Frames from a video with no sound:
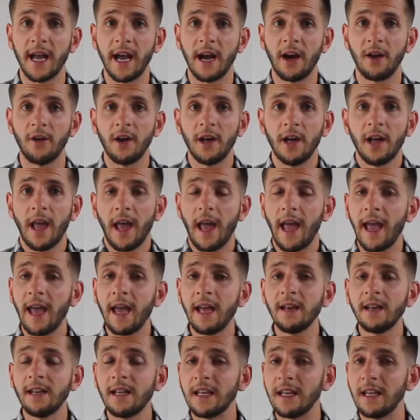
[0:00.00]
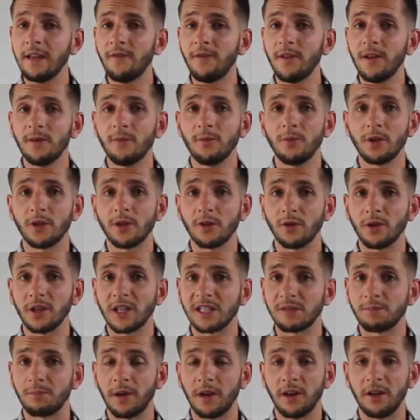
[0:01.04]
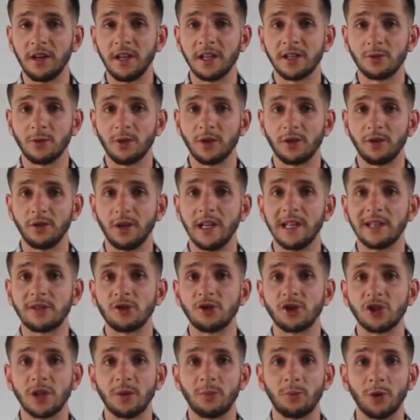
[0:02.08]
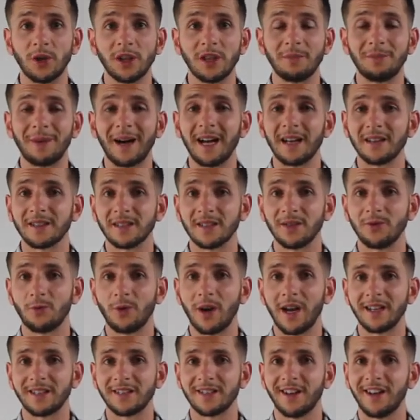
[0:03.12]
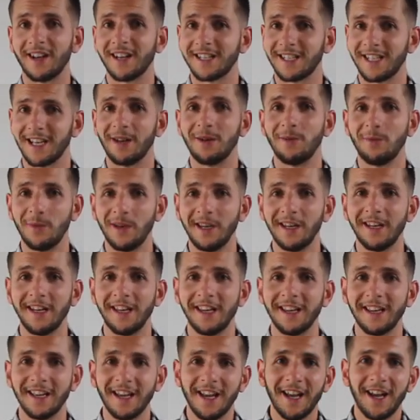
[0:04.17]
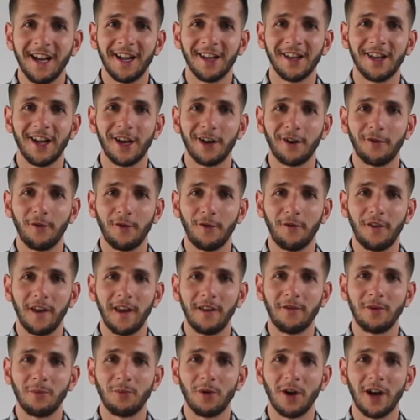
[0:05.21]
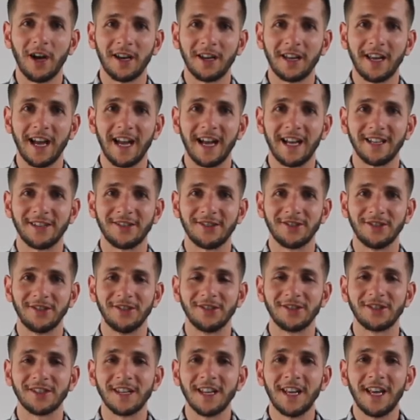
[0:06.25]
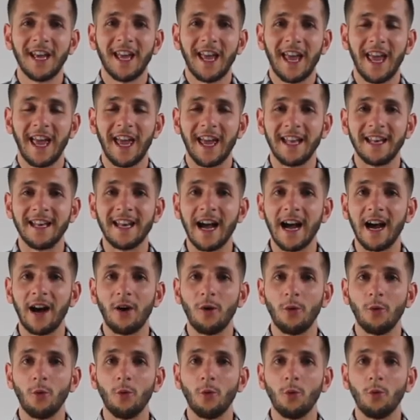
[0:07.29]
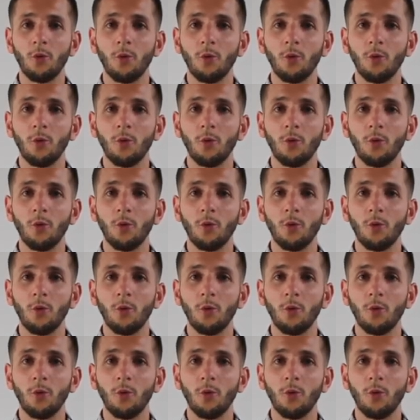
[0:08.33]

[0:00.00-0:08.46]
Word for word: now, and even with her experience with her internship with the Boston Red Sox and meeting a lot of her favorite broadcasters. And now